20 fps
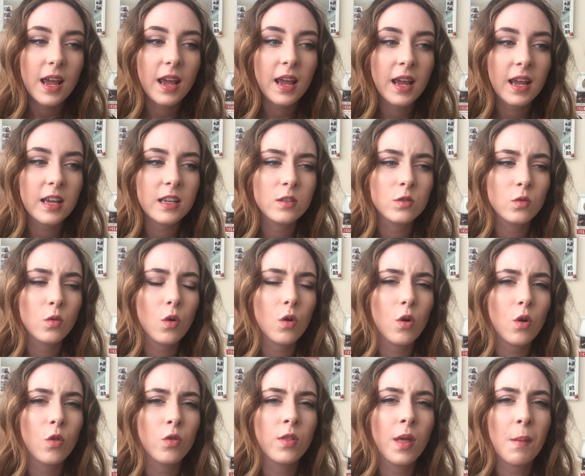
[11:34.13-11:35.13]
It is
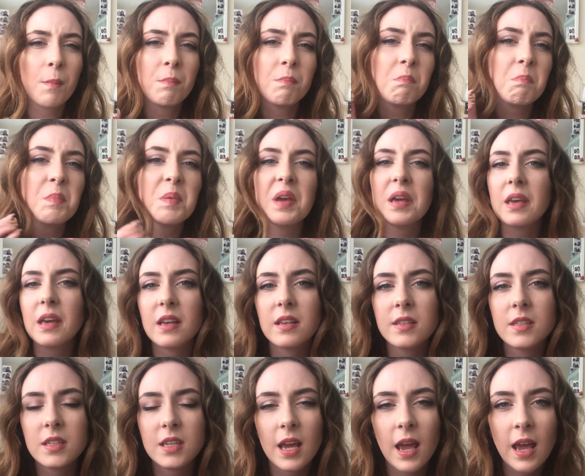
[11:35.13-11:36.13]
the
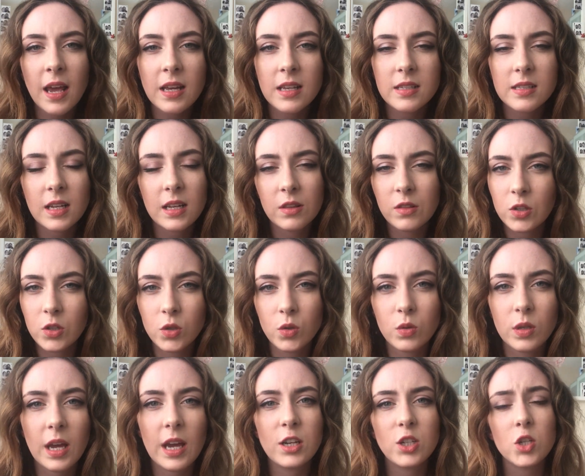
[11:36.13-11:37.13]
biggest case in the UK.